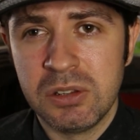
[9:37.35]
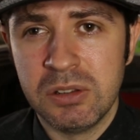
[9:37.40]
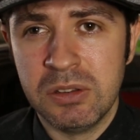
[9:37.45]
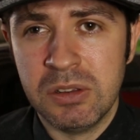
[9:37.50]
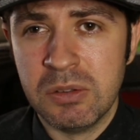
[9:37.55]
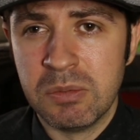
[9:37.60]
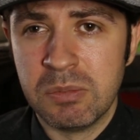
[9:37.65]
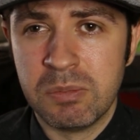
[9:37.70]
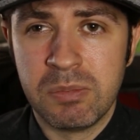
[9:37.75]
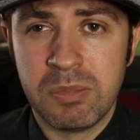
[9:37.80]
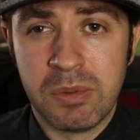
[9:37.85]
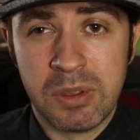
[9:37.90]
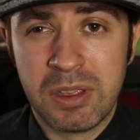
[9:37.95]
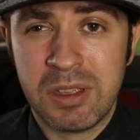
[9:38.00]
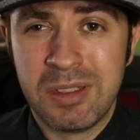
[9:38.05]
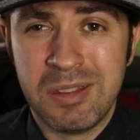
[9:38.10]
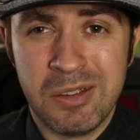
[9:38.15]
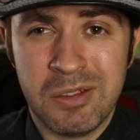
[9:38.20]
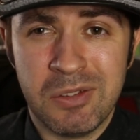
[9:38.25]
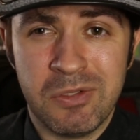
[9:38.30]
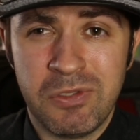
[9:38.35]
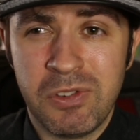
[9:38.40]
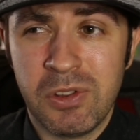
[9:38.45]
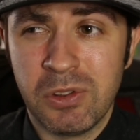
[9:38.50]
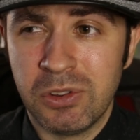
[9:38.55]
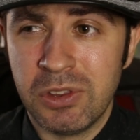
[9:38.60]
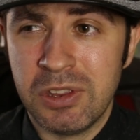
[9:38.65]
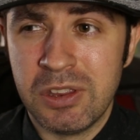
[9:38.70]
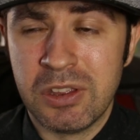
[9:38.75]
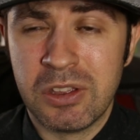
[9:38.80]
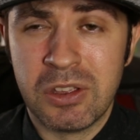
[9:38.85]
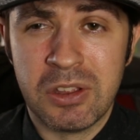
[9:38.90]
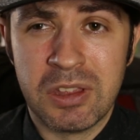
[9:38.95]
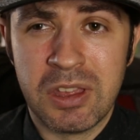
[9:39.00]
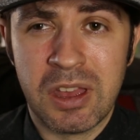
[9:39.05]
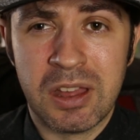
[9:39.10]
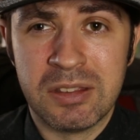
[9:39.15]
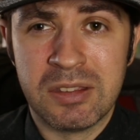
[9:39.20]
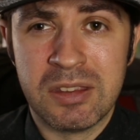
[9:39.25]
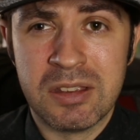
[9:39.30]
And you, you feel that you could
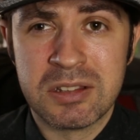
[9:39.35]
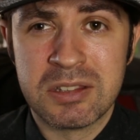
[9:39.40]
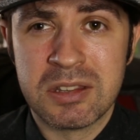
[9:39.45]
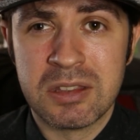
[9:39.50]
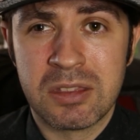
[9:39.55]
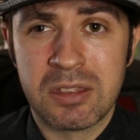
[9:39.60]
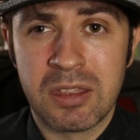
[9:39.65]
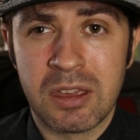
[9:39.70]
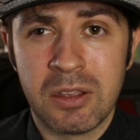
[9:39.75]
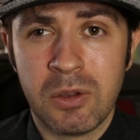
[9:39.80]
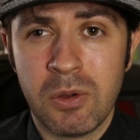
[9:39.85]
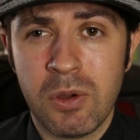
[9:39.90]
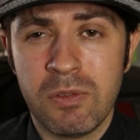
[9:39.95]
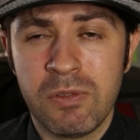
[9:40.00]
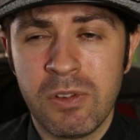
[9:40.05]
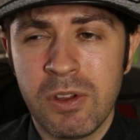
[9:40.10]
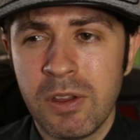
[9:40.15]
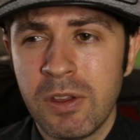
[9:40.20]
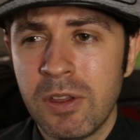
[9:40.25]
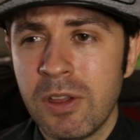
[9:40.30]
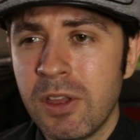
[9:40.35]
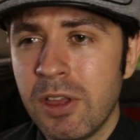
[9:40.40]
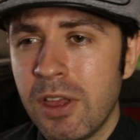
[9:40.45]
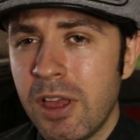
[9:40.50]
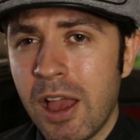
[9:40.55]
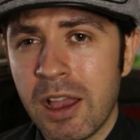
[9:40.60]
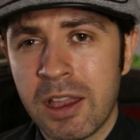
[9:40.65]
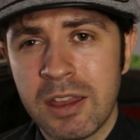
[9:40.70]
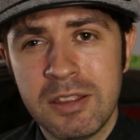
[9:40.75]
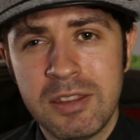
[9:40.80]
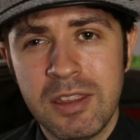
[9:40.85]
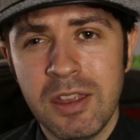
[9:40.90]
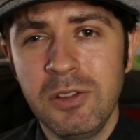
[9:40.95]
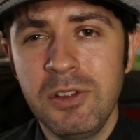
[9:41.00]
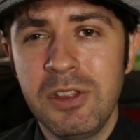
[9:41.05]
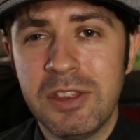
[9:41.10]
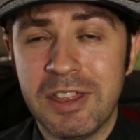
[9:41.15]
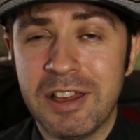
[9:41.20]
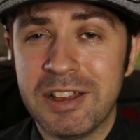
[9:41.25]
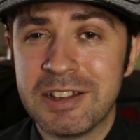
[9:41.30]
get a decent thing out of it. I can tell
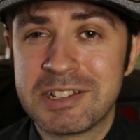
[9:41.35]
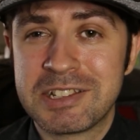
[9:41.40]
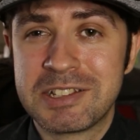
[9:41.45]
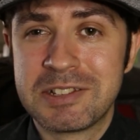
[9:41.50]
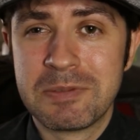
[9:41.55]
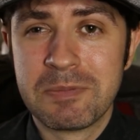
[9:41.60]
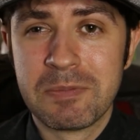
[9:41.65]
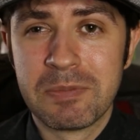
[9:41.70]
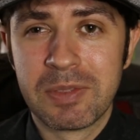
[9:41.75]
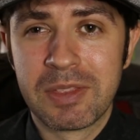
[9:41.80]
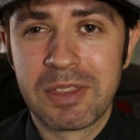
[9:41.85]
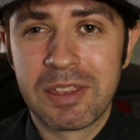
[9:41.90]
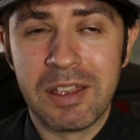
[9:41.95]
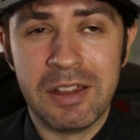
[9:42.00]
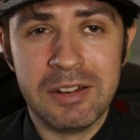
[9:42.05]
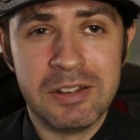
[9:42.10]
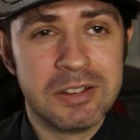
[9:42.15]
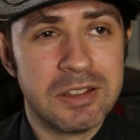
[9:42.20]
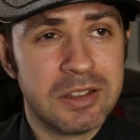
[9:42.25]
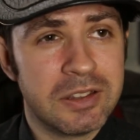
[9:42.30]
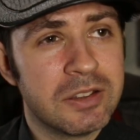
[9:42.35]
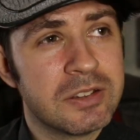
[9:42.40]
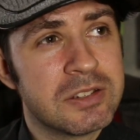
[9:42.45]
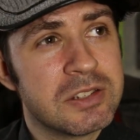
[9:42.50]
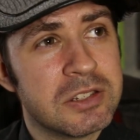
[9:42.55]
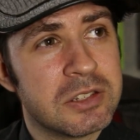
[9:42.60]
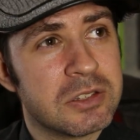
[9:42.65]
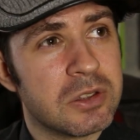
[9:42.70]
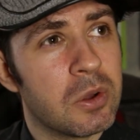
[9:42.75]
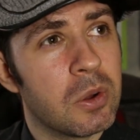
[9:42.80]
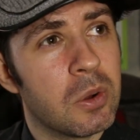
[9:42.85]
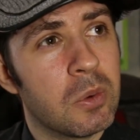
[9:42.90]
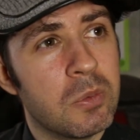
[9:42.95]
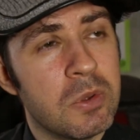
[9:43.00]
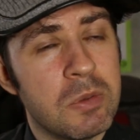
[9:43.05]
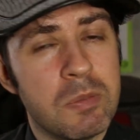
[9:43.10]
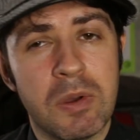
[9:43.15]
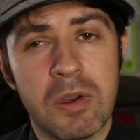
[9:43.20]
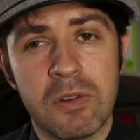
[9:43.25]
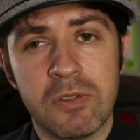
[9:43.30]
you this, and this is a, a
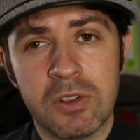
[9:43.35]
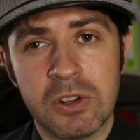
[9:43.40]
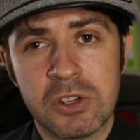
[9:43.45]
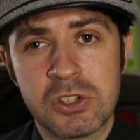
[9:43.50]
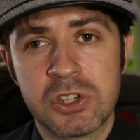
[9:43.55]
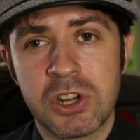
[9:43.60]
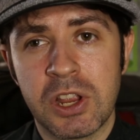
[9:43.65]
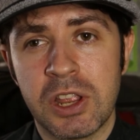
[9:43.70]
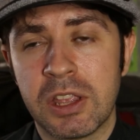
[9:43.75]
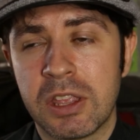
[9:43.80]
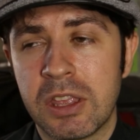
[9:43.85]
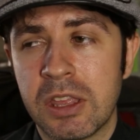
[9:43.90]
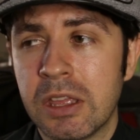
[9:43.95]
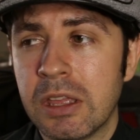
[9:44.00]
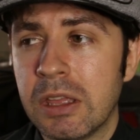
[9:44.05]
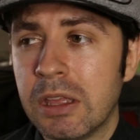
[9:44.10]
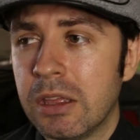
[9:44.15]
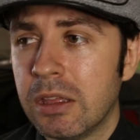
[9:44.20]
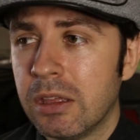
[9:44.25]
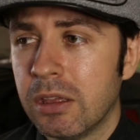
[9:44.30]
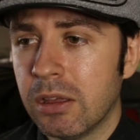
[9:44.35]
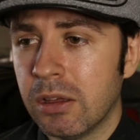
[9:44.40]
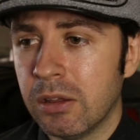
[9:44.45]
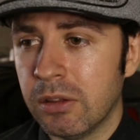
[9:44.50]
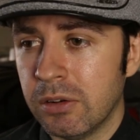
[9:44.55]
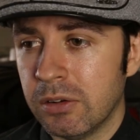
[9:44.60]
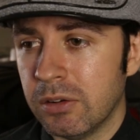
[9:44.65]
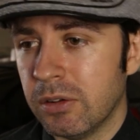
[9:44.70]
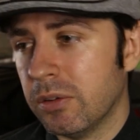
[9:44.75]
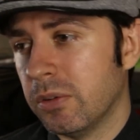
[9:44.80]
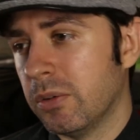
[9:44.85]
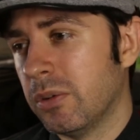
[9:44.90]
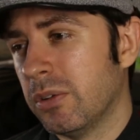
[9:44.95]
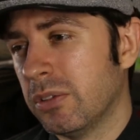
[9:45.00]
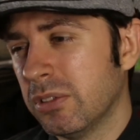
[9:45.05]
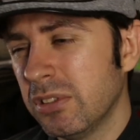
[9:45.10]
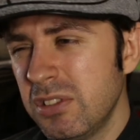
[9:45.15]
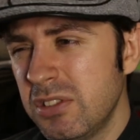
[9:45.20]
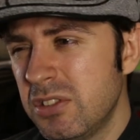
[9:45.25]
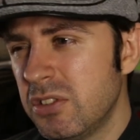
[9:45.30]
wee bit of a trick. Uh,
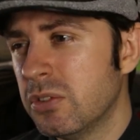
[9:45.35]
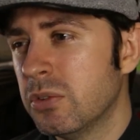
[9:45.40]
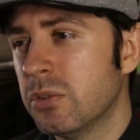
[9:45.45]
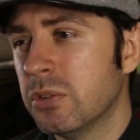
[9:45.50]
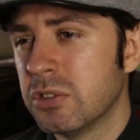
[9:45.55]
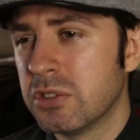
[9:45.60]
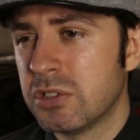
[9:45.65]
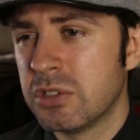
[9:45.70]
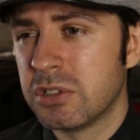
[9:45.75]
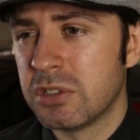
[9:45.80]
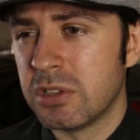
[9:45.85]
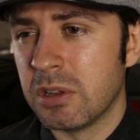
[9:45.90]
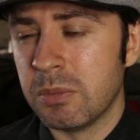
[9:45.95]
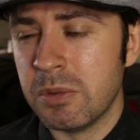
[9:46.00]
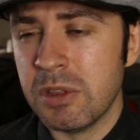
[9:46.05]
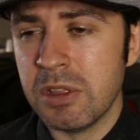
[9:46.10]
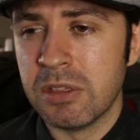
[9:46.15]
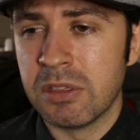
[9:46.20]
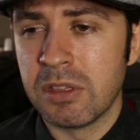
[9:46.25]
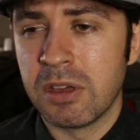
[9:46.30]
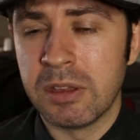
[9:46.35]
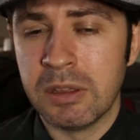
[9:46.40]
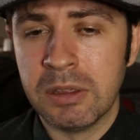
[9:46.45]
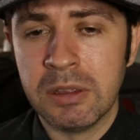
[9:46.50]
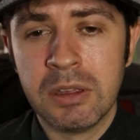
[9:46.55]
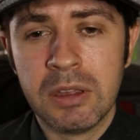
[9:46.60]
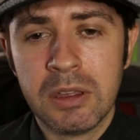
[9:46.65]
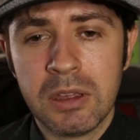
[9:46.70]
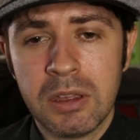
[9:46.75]
you know, it's just a wee thing.